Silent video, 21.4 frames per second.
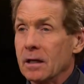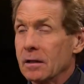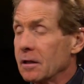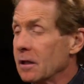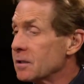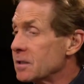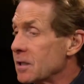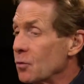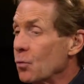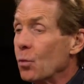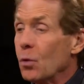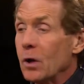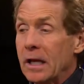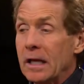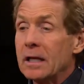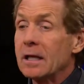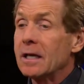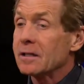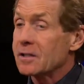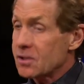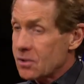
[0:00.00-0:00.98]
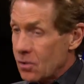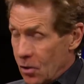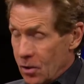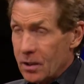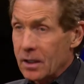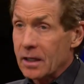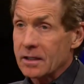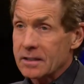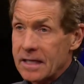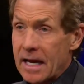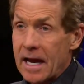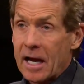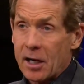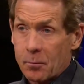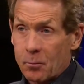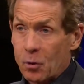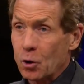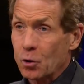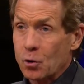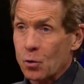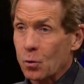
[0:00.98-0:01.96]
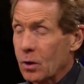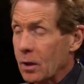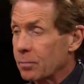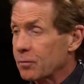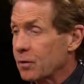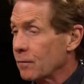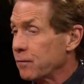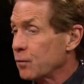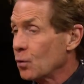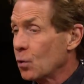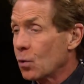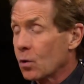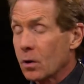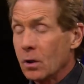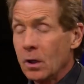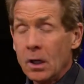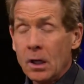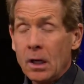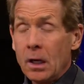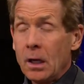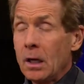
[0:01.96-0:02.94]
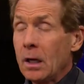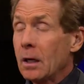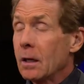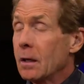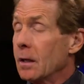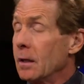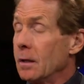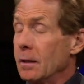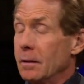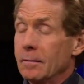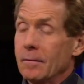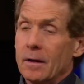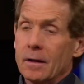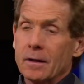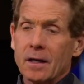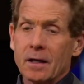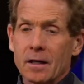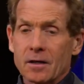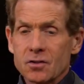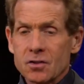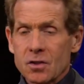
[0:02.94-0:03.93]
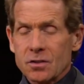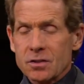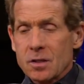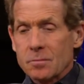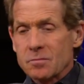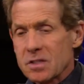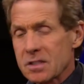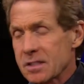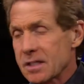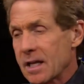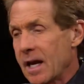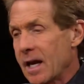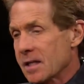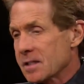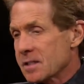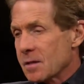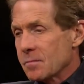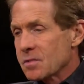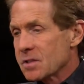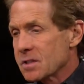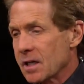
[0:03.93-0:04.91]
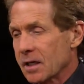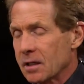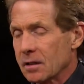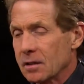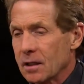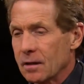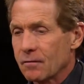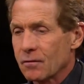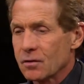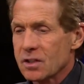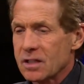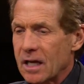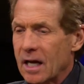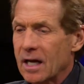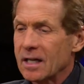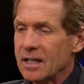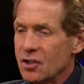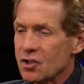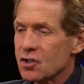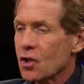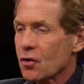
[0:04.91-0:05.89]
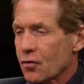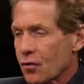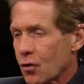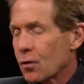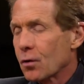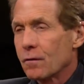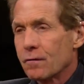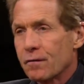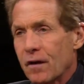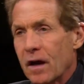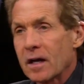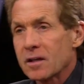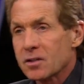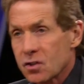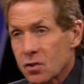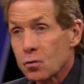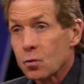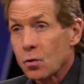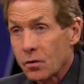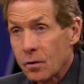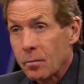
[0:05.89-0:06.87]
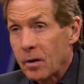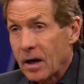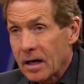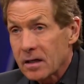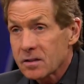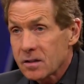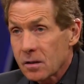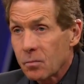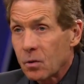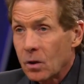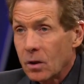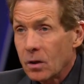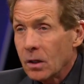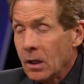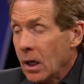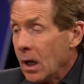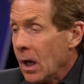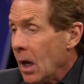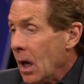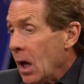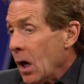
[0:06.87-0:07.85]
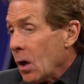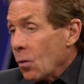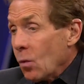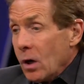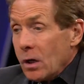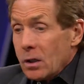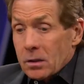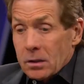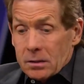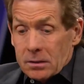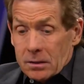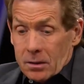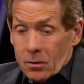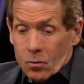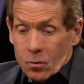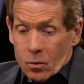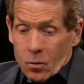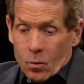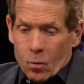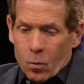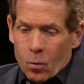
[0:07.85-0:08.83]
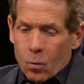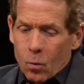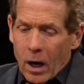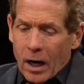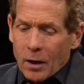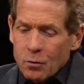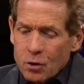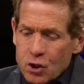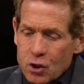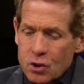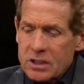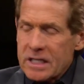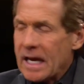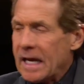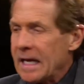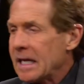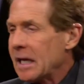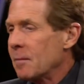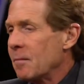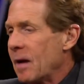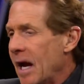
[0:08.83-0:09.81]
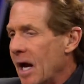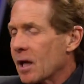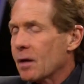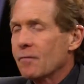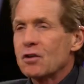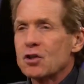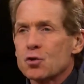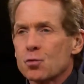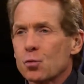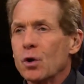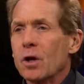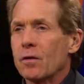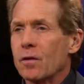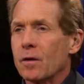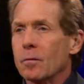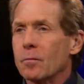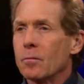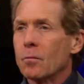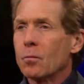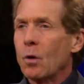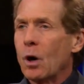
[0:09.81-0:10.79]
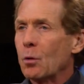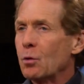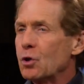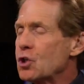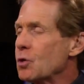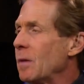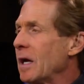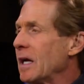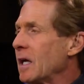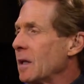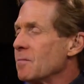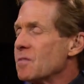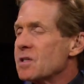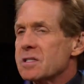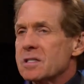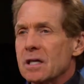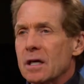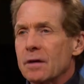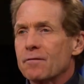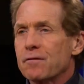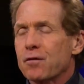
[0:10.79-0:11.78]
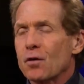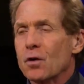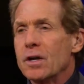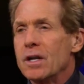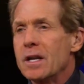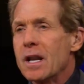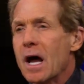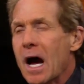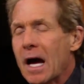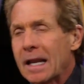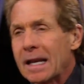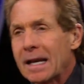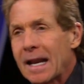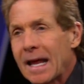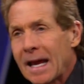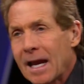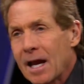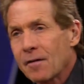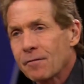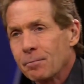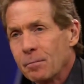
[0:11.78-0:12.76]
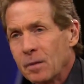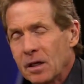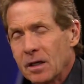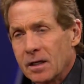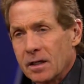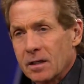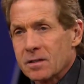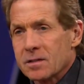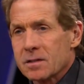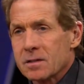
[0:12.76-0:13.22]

And listen, when he gets in attack mode going up the floor, again, I saw some stat, some second-level stat, he's the third fastest with the basketball. Right. Well, why would you take him out of his rhythm? Why would you make him sit for 9.5 minutes?